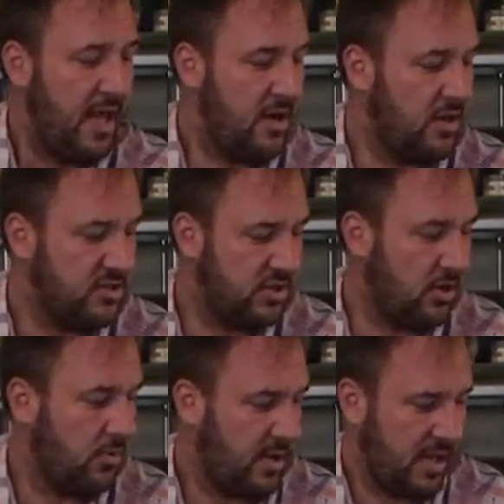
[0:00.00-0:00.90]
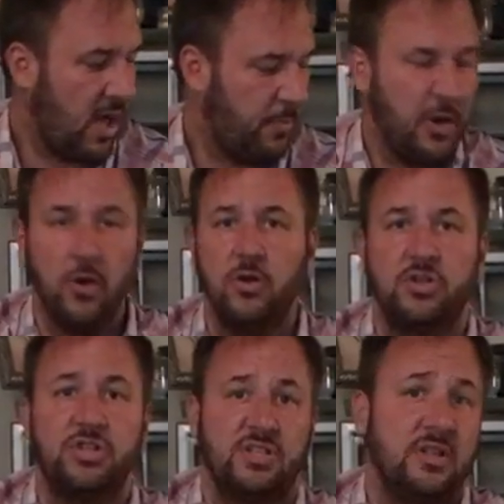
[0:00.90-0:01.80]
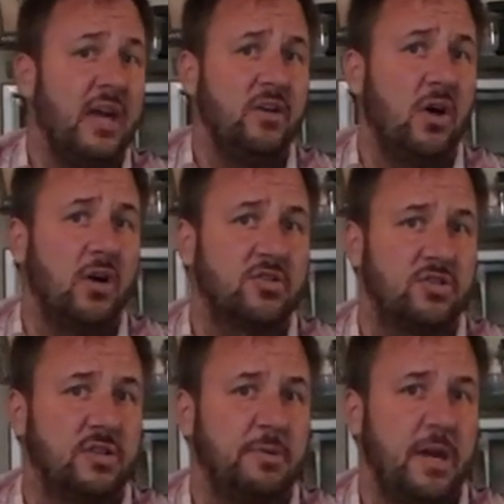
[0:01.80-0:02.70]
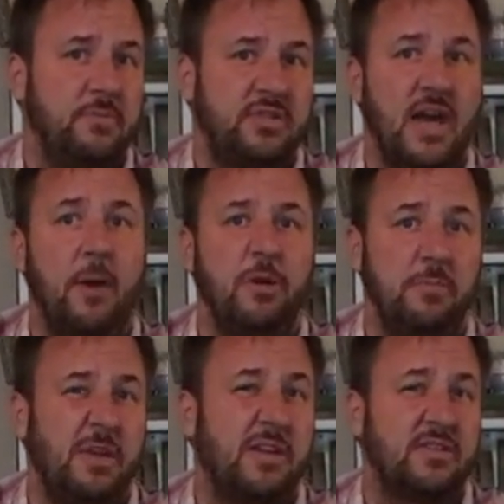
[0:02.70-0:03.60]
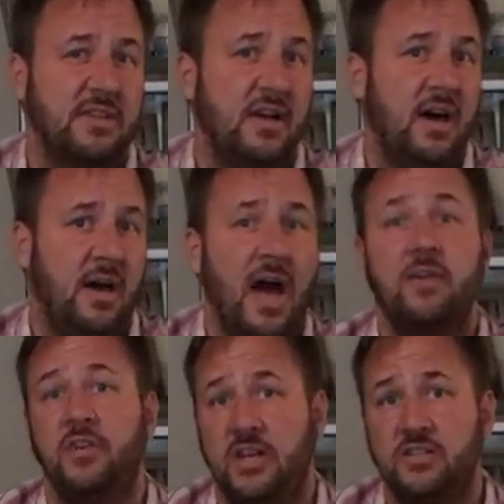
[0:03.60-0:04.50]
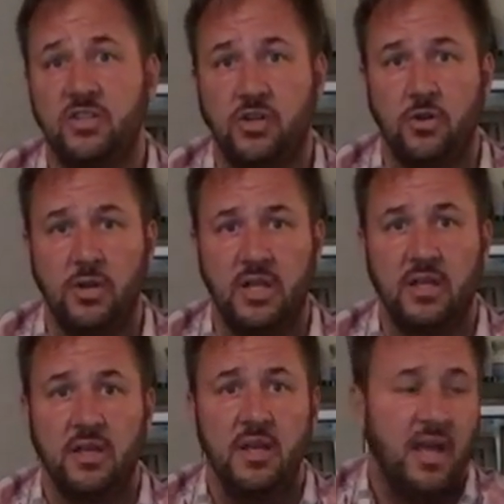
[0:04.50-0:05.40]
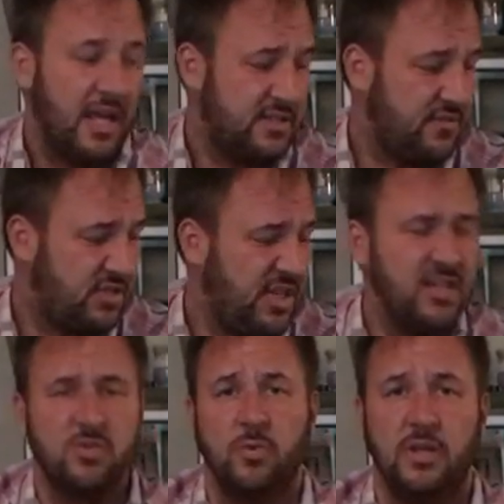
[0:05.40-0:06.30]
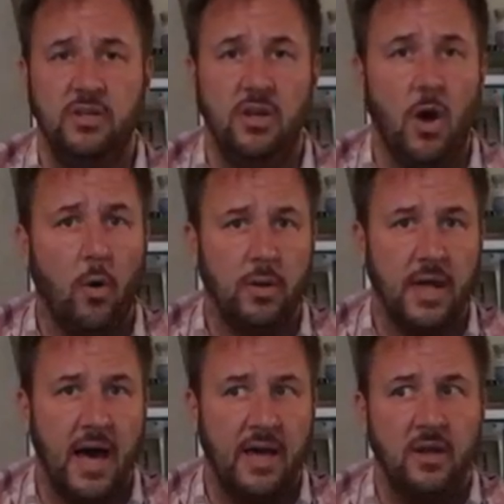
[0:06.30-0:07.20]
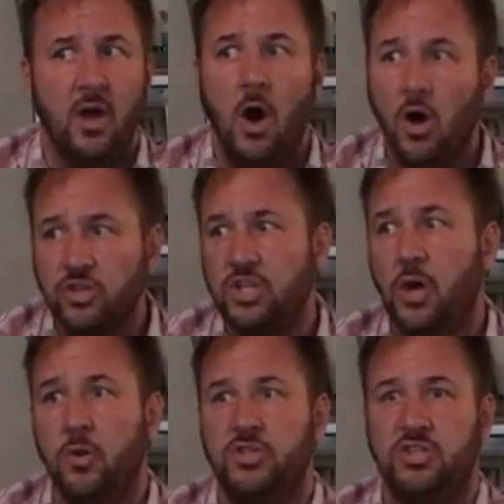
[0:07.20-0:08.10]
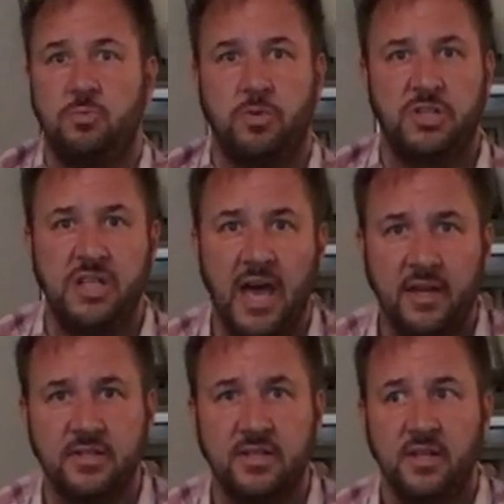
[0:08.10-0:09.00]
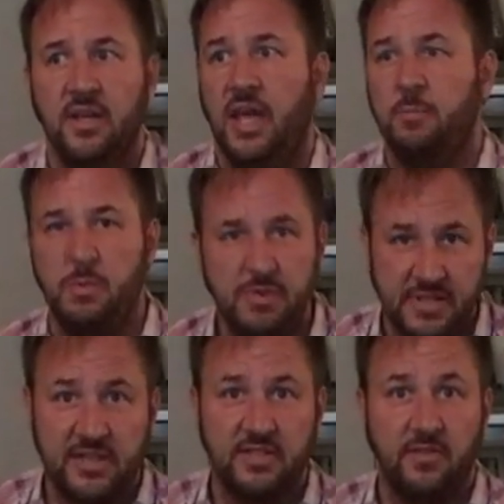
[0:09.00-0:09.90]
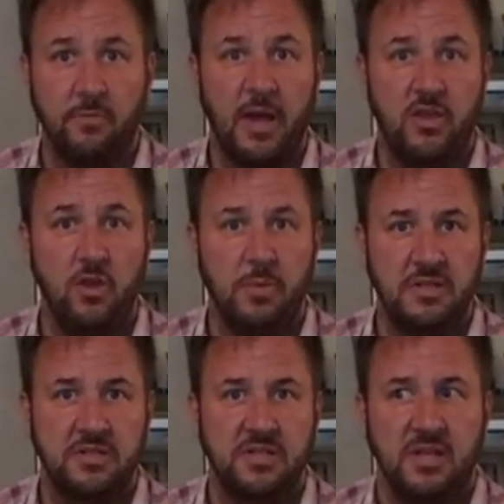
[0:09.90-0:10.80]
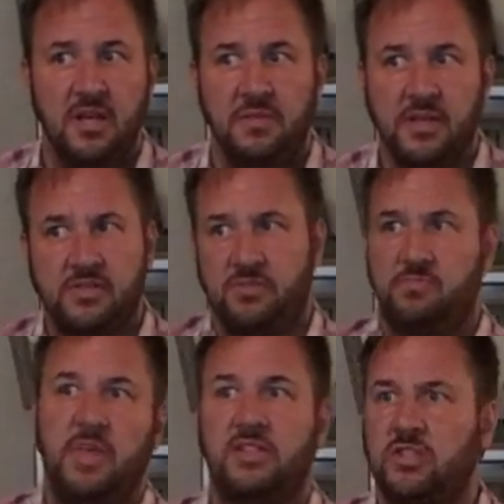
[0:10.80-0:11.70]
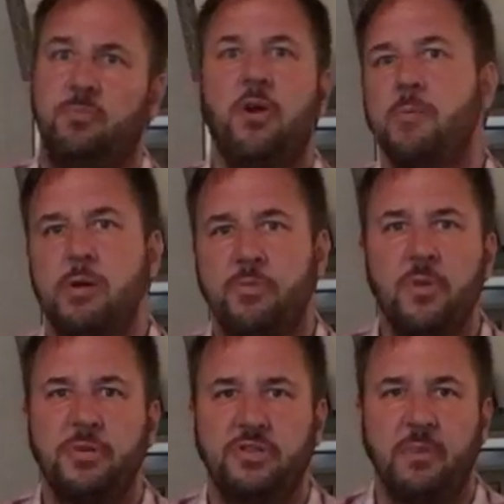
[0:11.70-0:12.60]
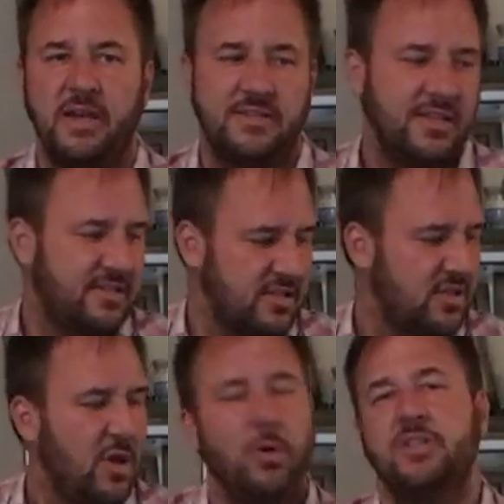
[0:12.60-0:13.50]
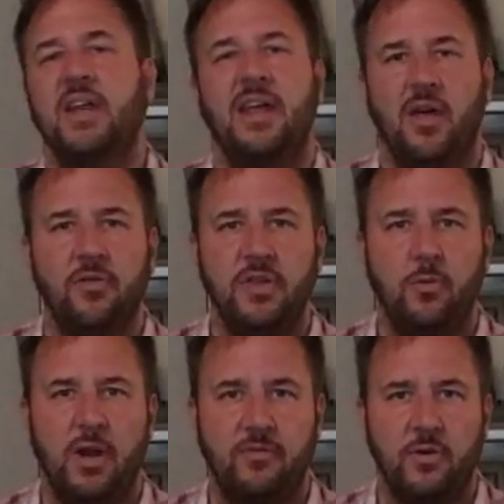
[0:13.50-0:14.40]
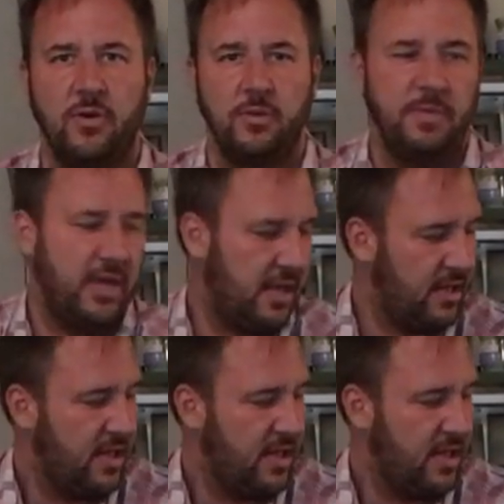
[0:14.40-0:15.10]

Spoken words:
and also helping her. A lot of dogs are sometimes dominant because out of an insecurity. And if she doesn't really know a lot, all she knows is to protect and be possessive of my humans. That's the primary purpose of my existence. Well, it's not a healthy way for her to be.